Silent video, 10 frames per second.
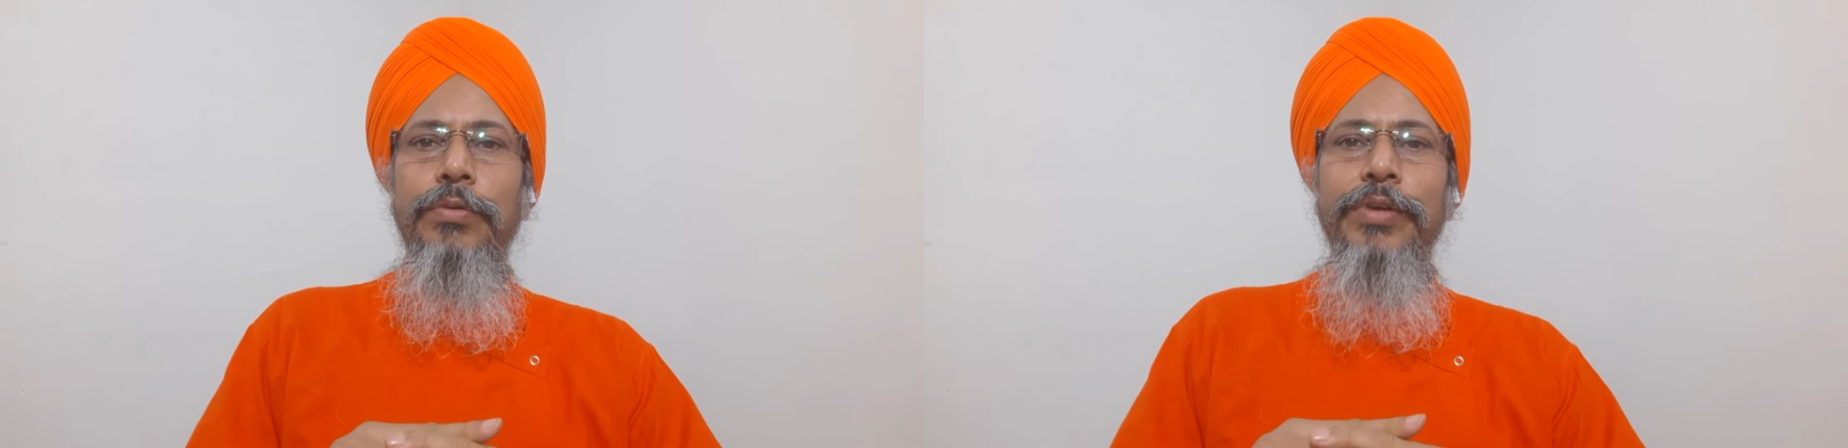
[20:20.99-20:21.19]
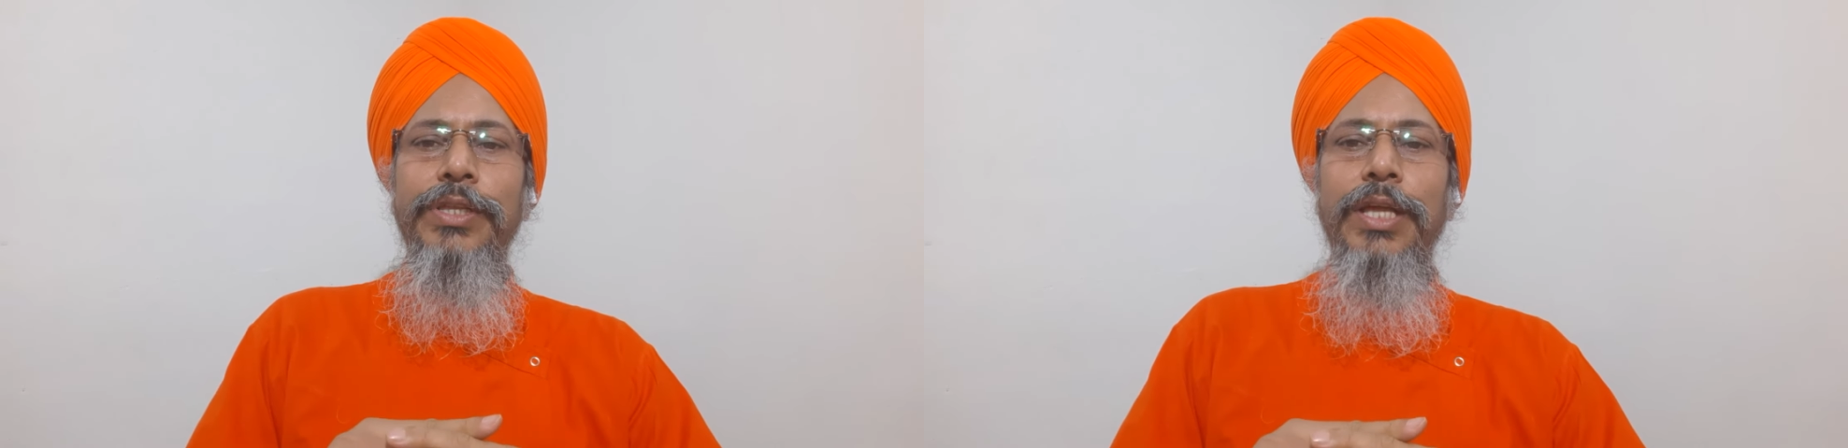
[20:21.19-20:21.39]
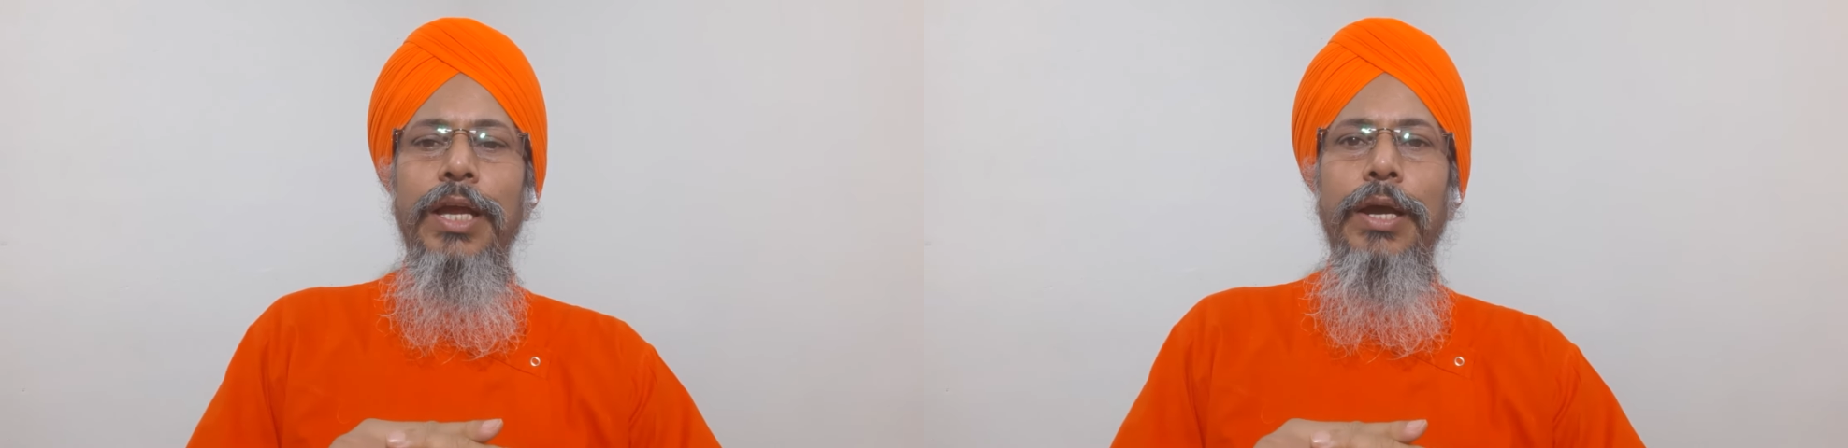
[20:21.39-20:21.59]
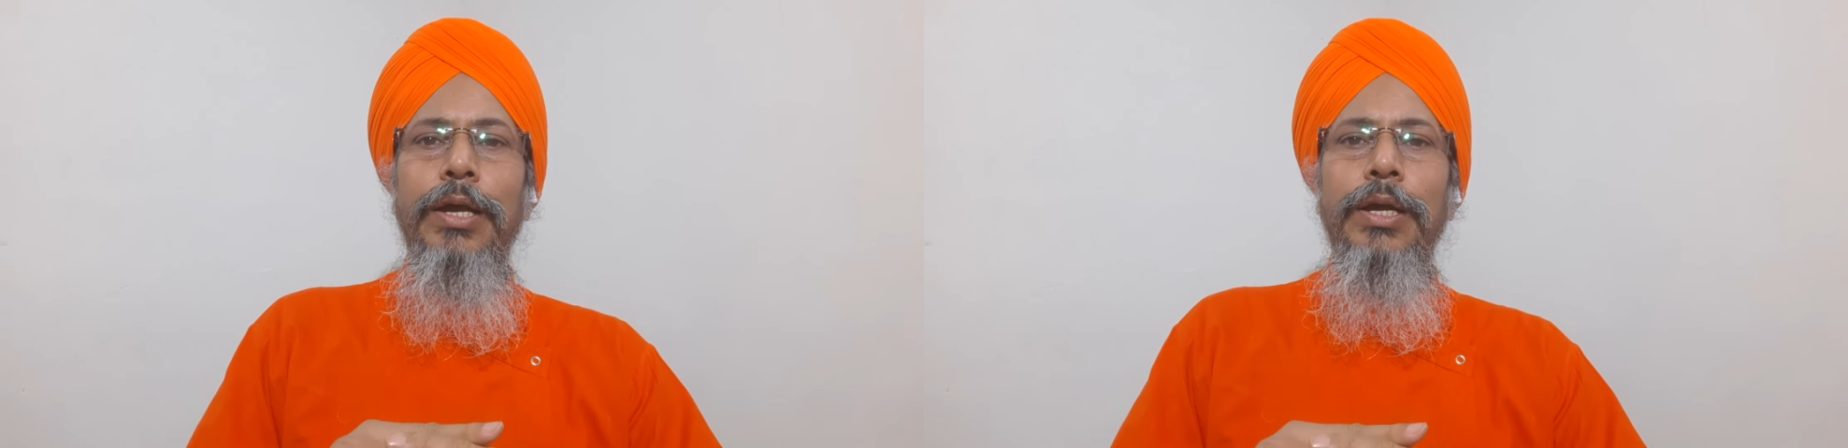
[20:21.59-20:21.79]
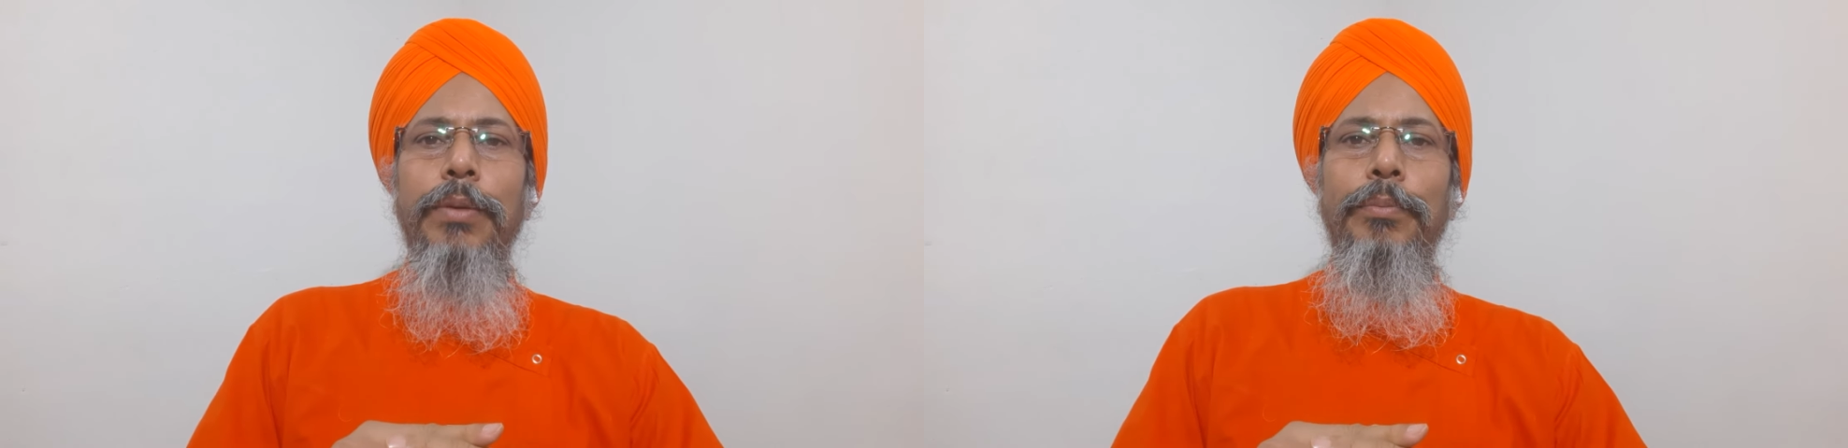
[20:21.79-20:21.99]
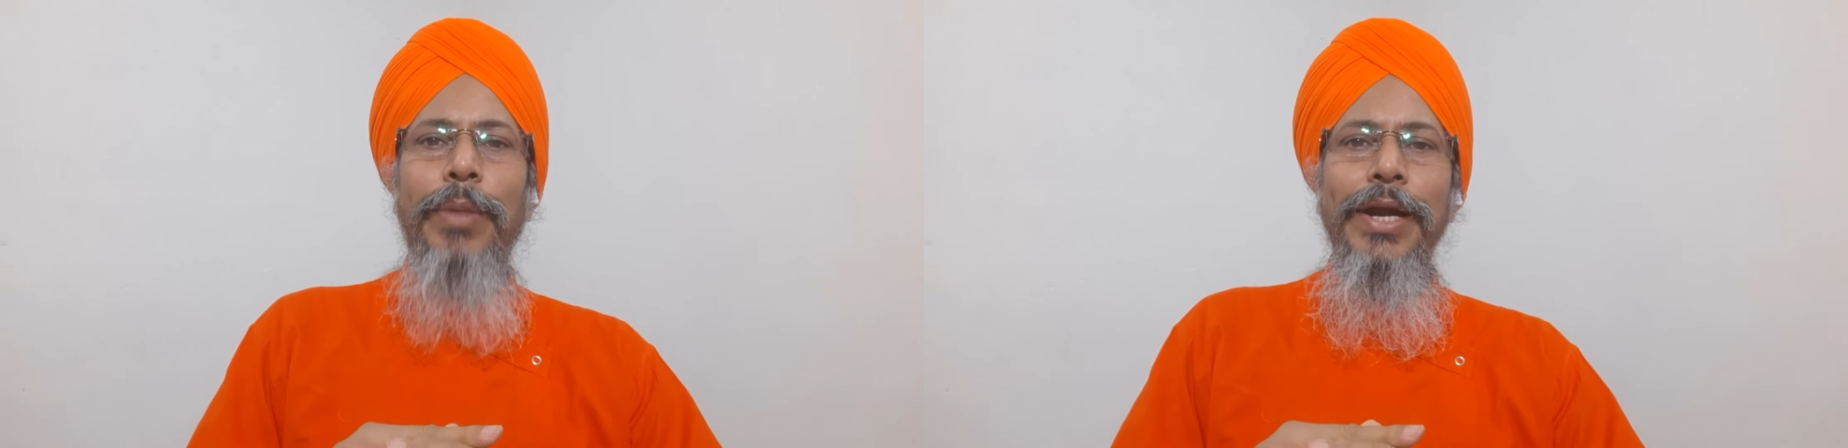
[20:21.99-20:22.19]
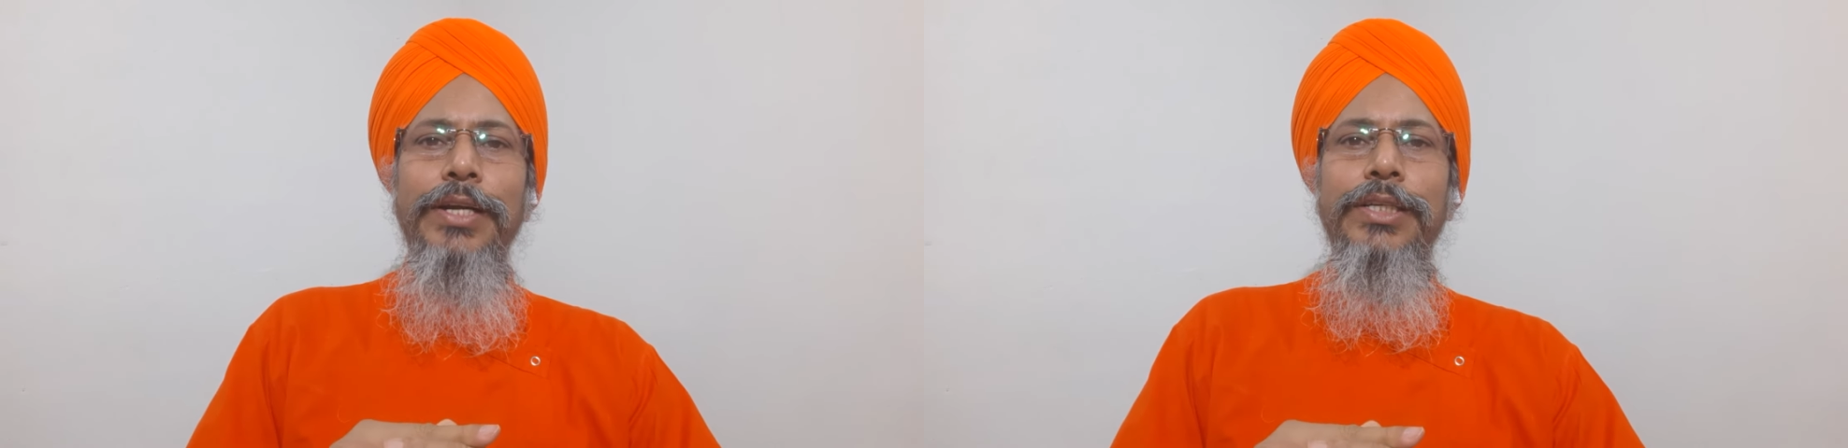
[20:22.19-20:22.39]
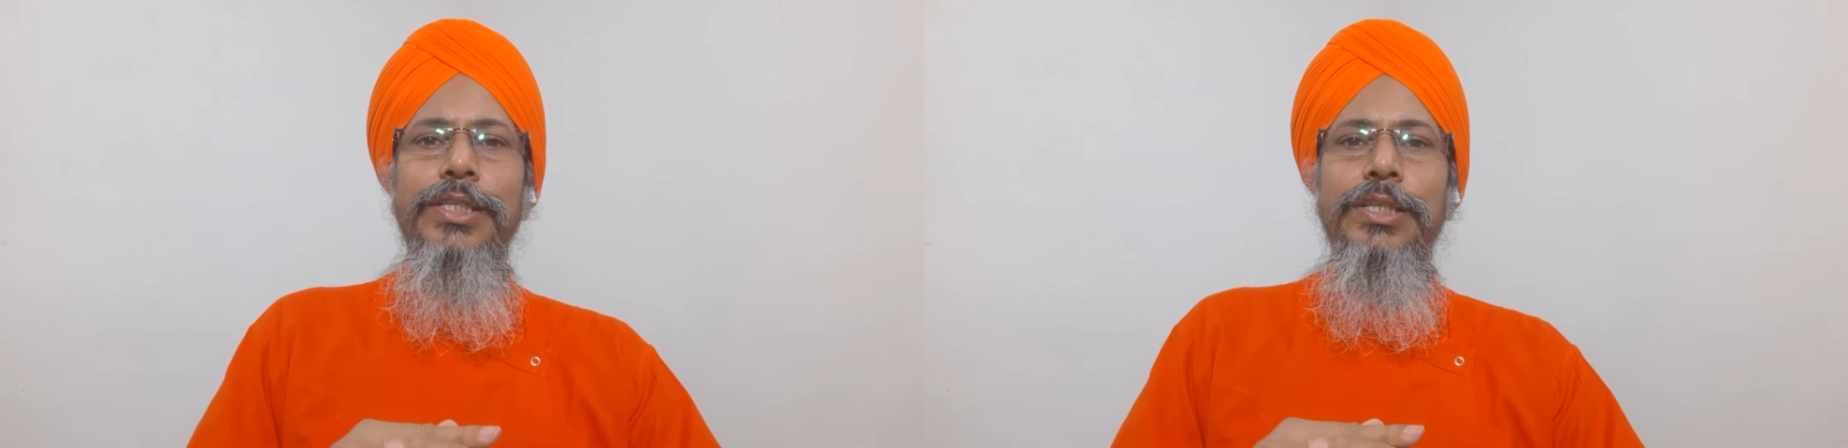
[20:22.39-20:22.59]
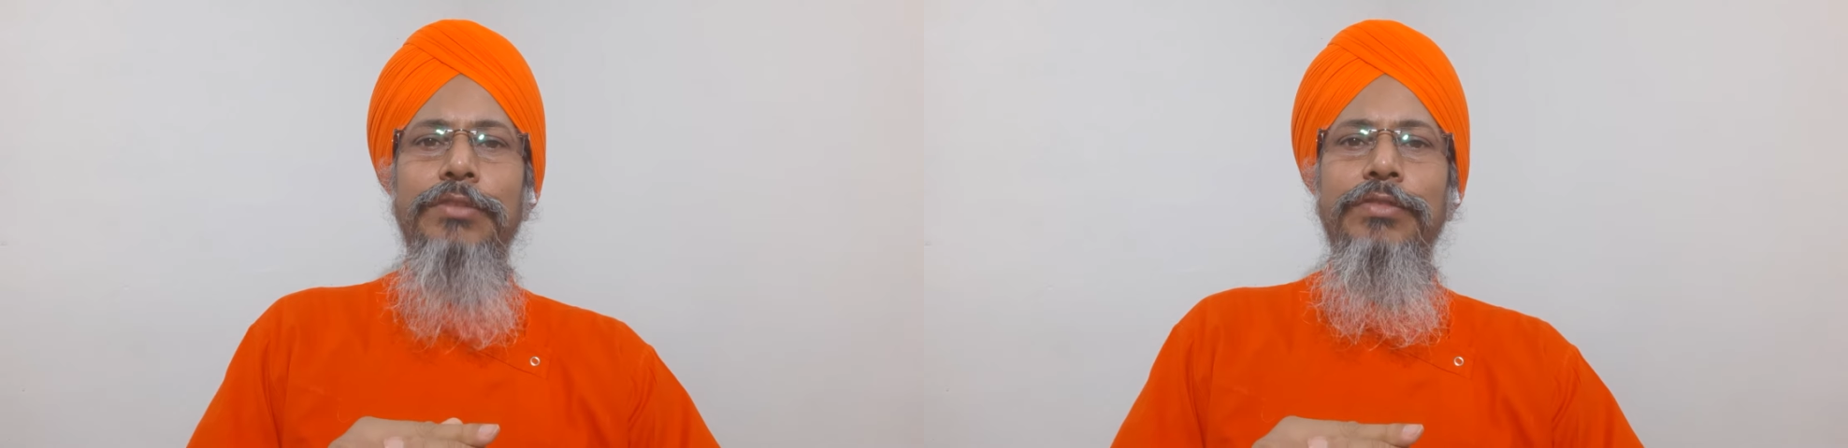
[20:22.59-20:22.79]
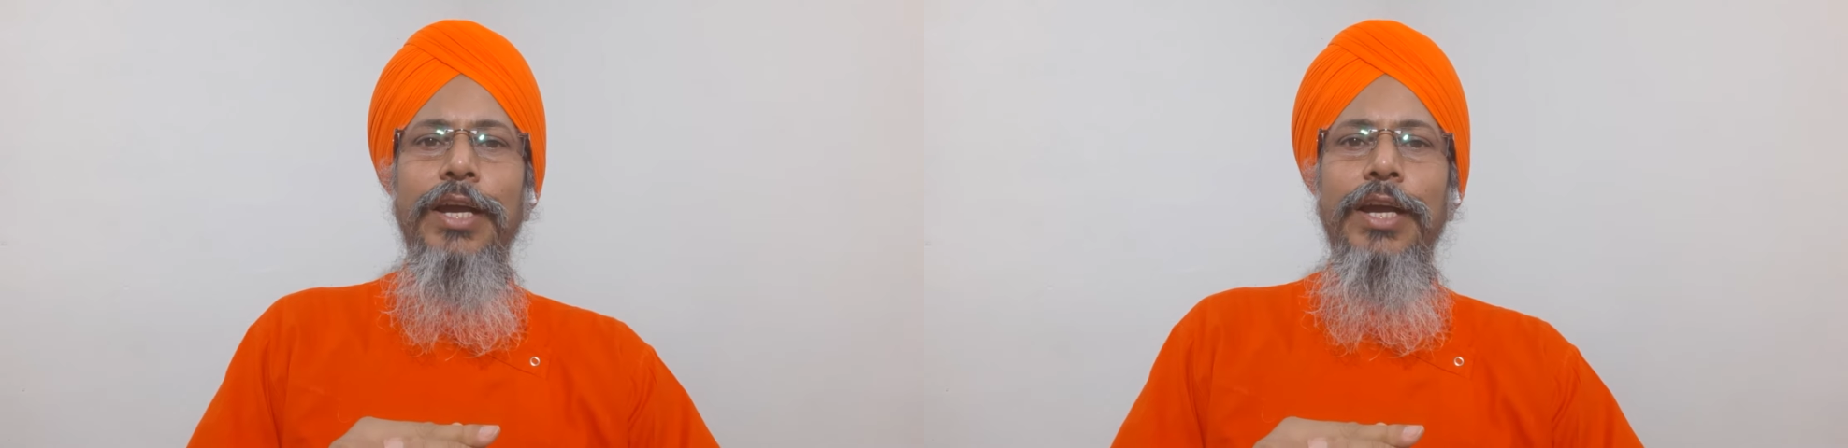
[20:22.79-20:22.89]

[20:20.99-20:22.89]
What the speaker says: with the mind stuff